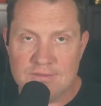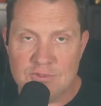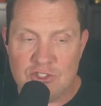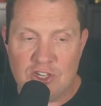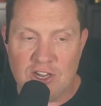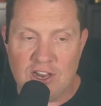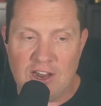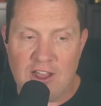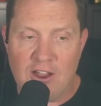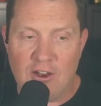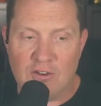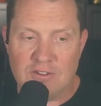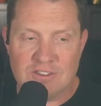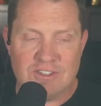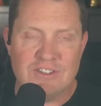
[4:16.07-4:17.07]
Check it
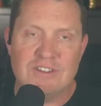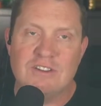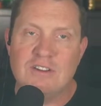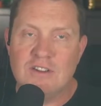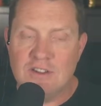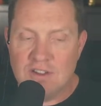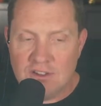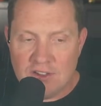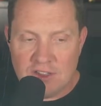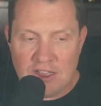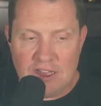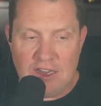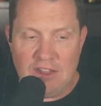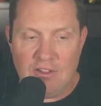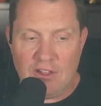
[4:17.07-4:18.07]
out
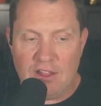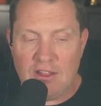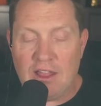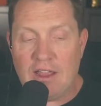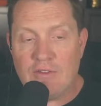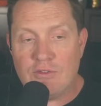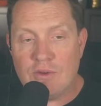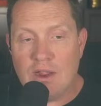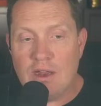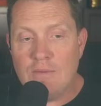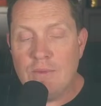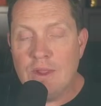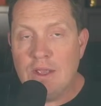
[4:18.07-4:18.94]
and Elon laughs, right?